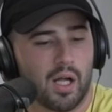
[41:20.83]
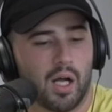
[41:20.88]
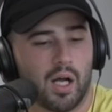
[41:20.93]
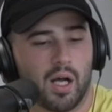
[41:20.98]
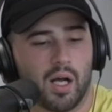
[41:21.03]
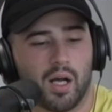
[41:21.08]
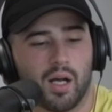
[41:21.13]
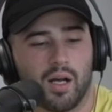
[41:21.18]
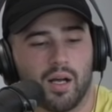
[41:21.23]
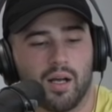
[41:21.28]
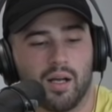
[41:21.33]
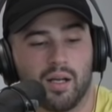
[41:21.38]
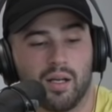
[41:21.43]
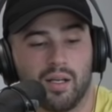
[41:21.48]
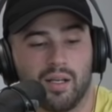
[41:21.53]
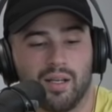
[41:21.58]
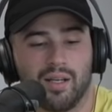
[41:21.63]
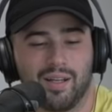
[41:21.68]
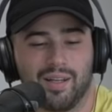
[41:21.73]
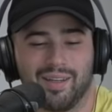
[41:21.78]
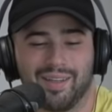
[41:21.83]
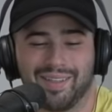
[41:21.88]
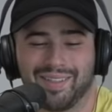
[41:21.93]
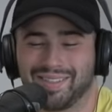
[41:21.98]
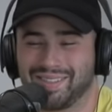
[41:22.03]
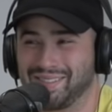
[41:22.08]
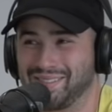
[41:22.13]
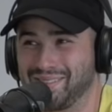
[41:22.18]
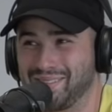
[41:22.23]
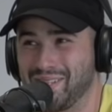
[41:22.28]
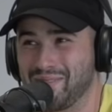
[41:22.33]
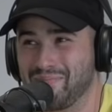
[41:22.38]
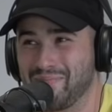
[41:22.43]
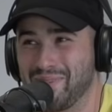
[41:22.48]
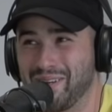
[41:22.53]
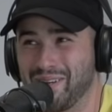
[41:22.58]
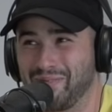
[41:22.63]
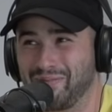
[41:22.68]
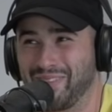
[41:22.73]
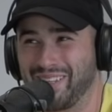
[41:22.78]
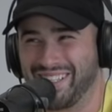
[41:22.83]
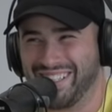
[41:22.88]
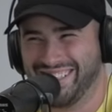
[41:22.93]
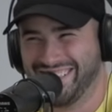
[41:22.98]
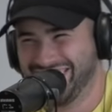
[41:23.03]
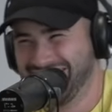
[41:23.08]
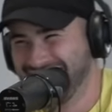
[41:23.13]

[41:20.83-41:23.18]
Uh, I was going to say motherfucker.